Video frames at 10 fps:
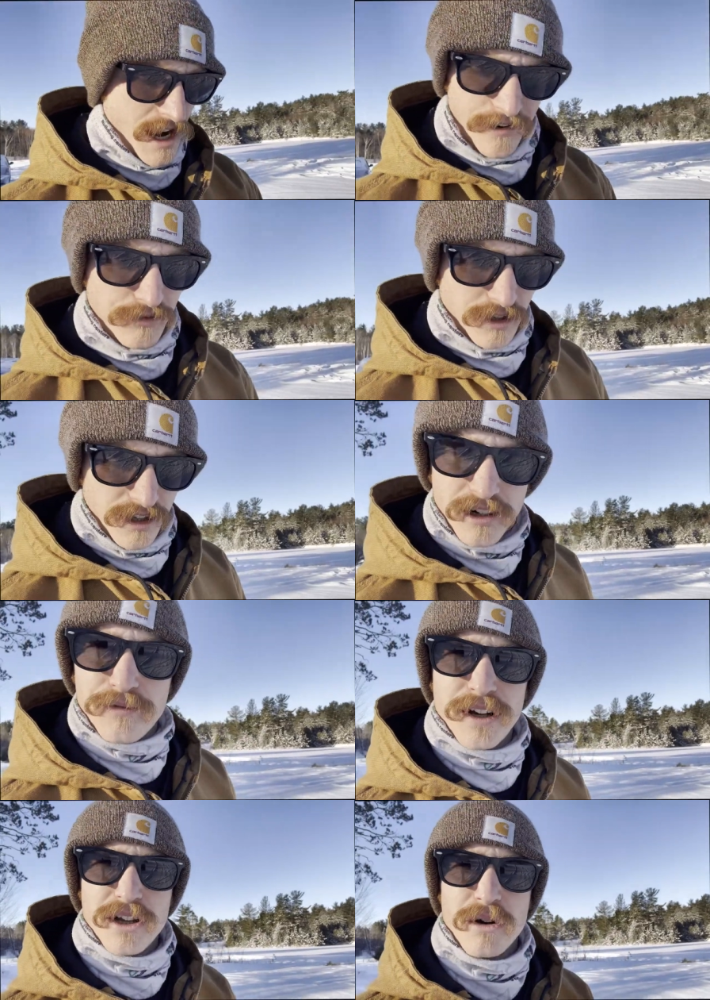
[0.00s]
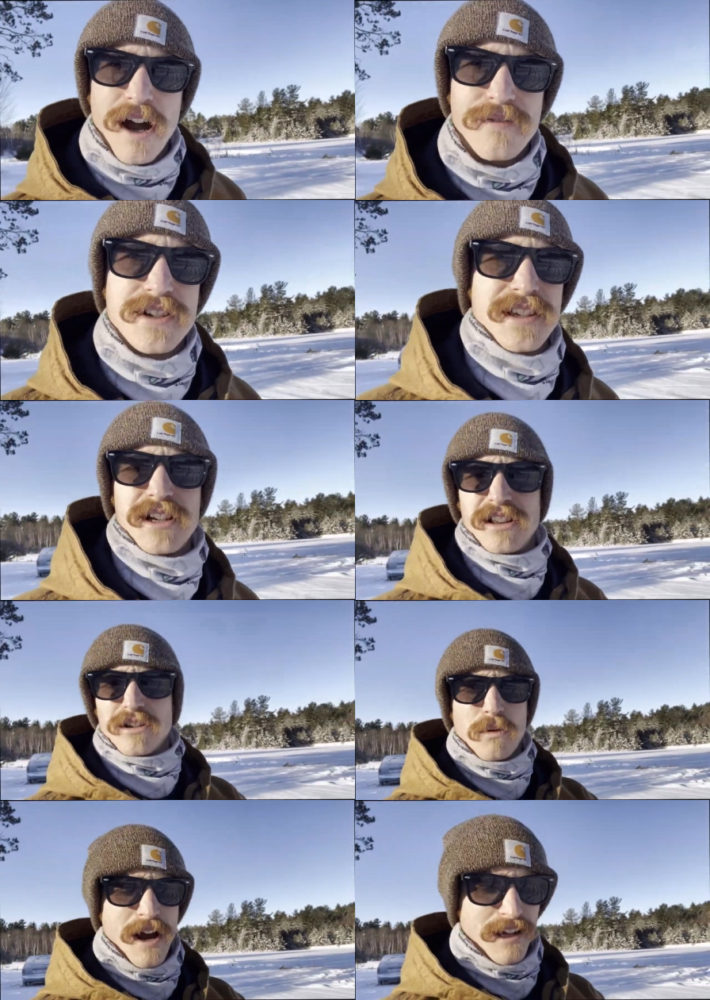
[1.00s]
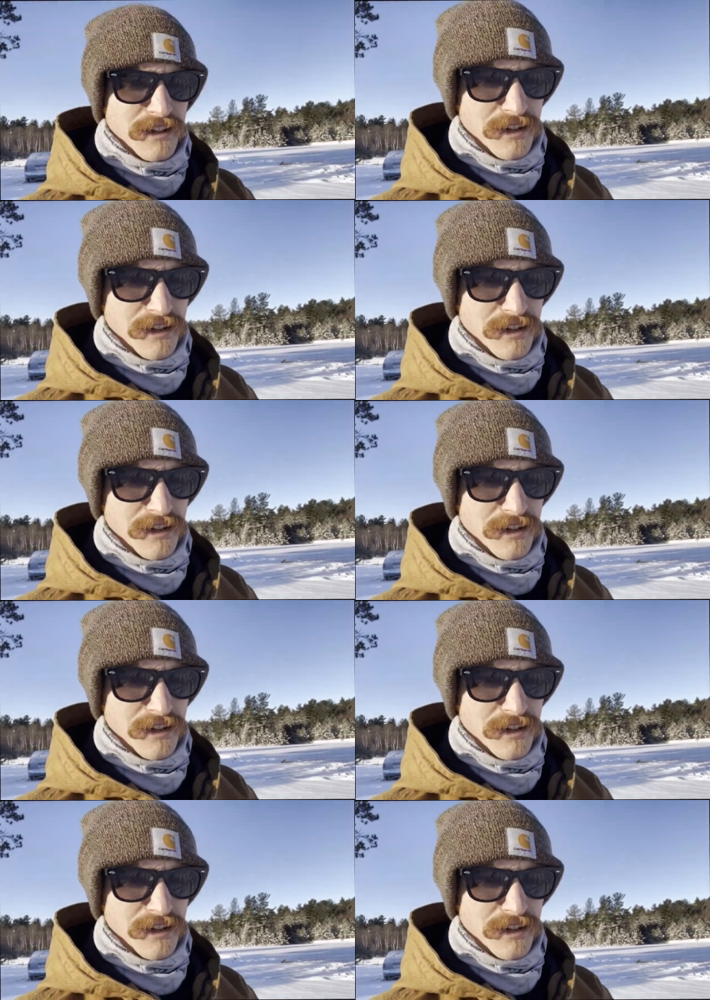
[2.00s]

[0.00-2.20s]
I haven't done a video obviously in a little while